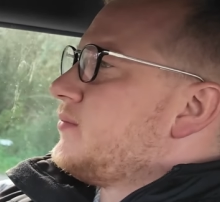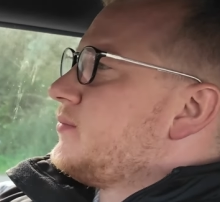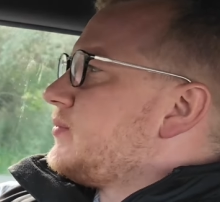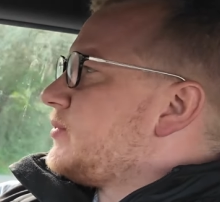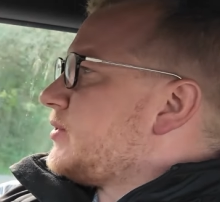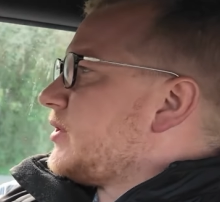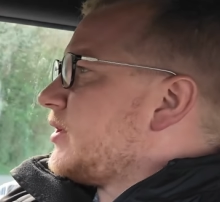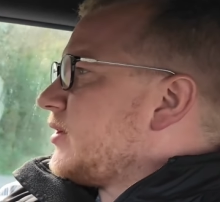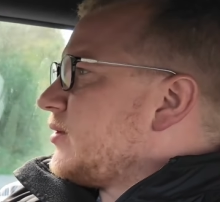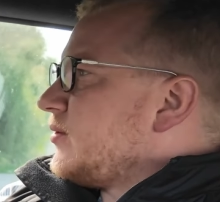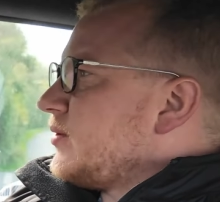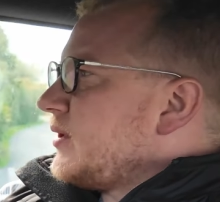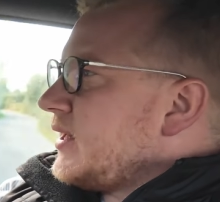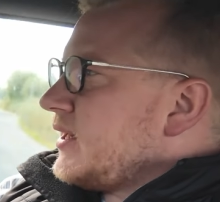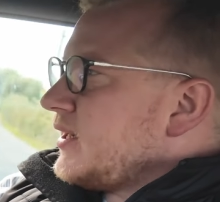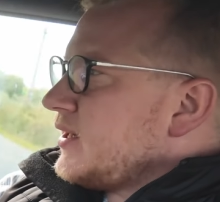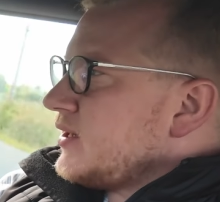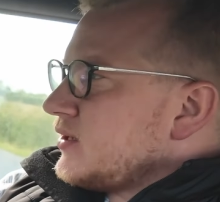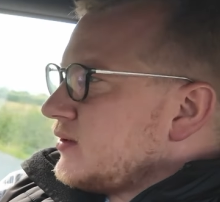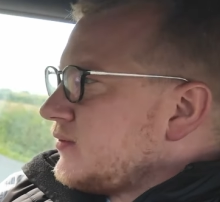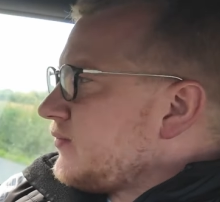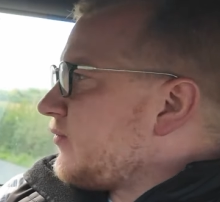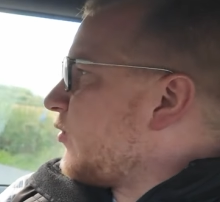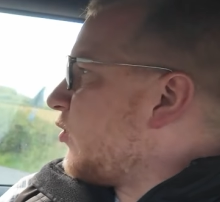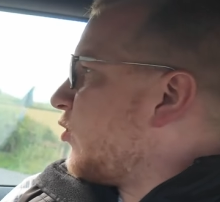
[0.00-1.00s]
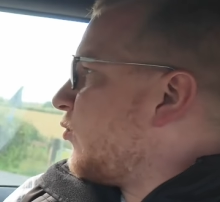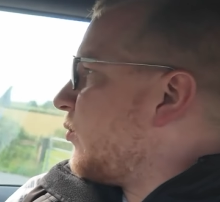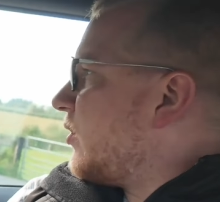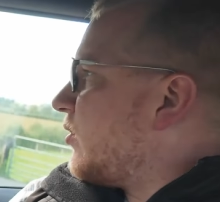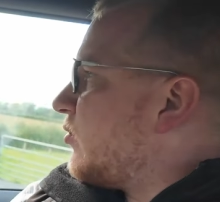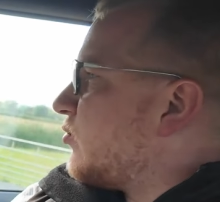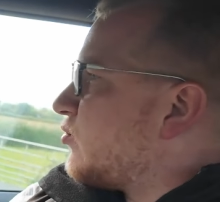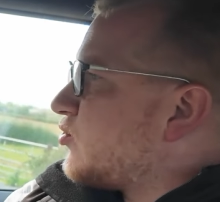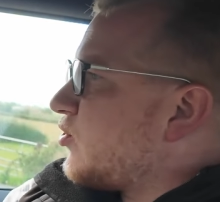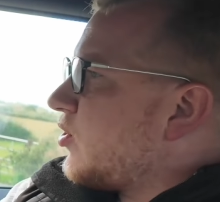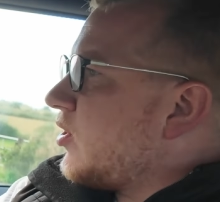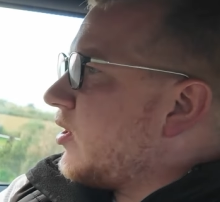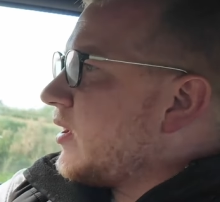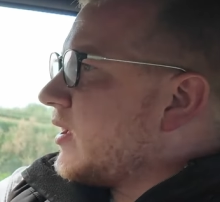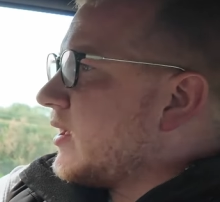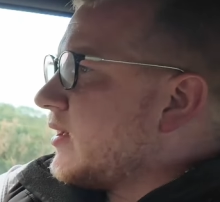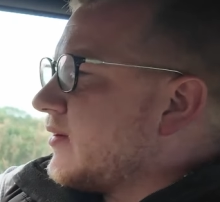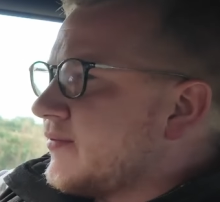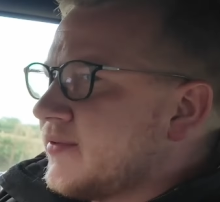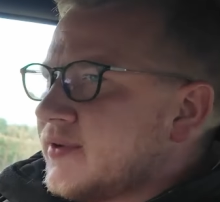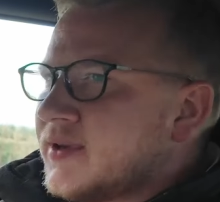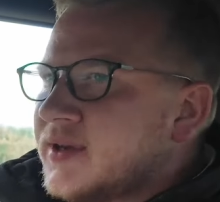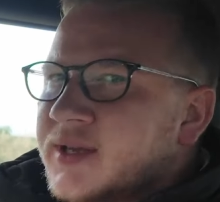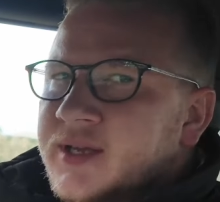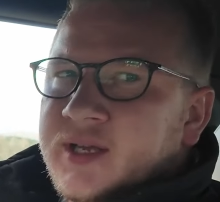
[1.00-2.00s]
so it is 4-wheel
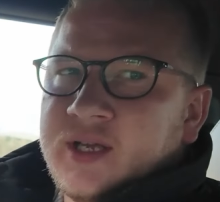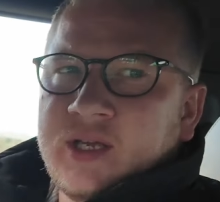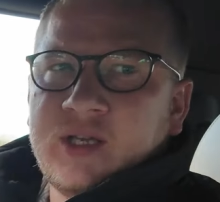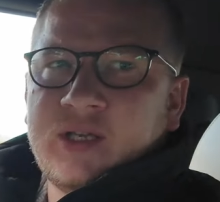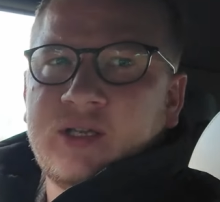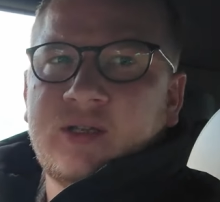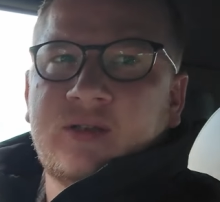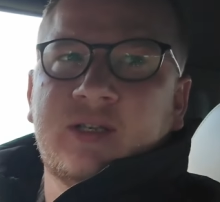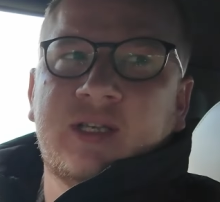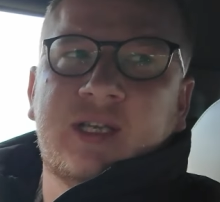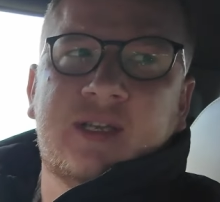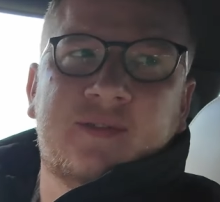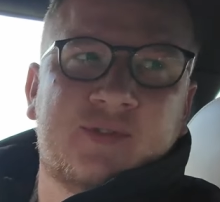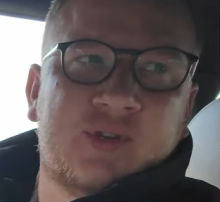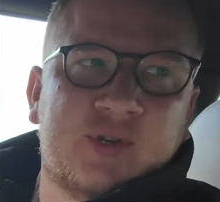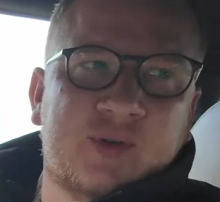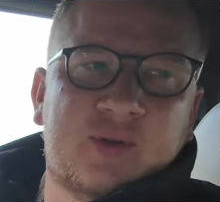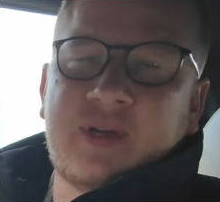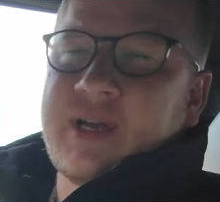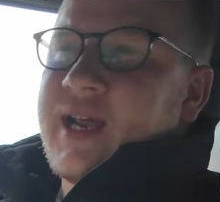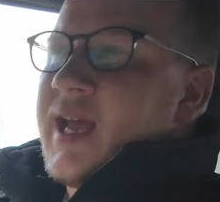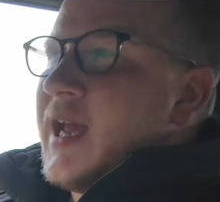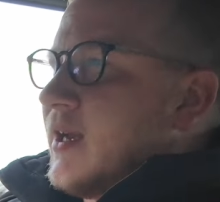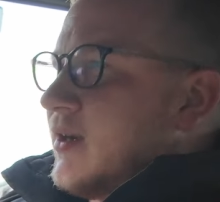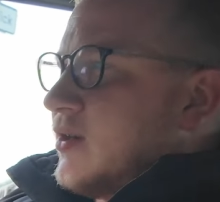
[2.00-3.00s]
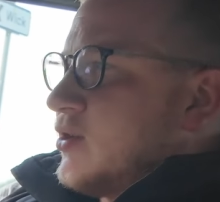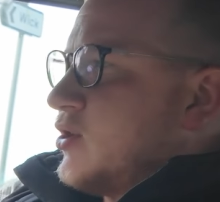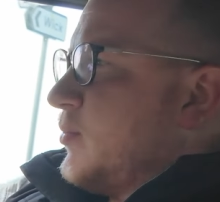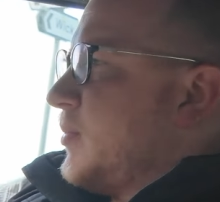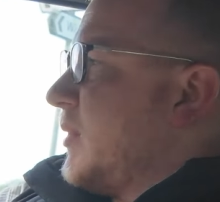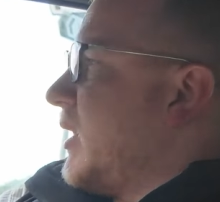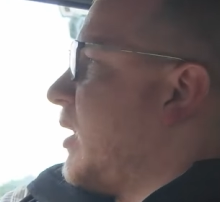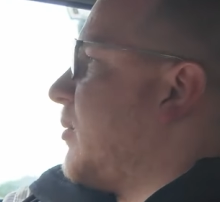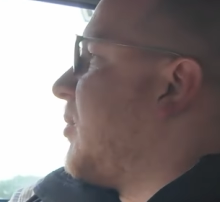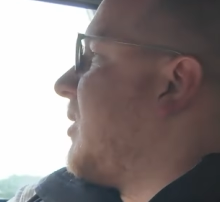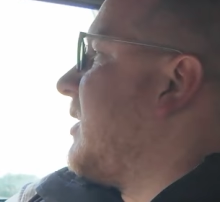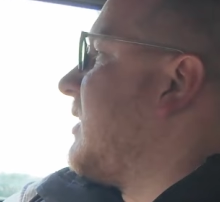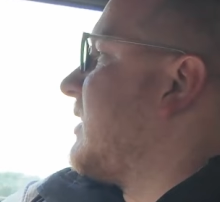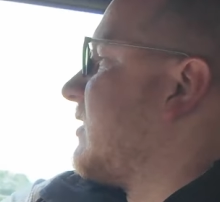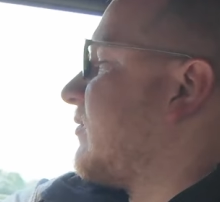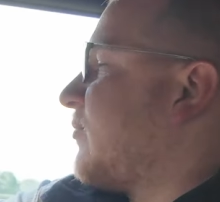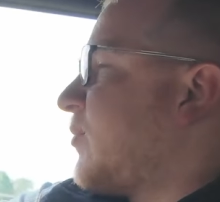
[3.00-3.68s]
drive, giving you an extra bit of peace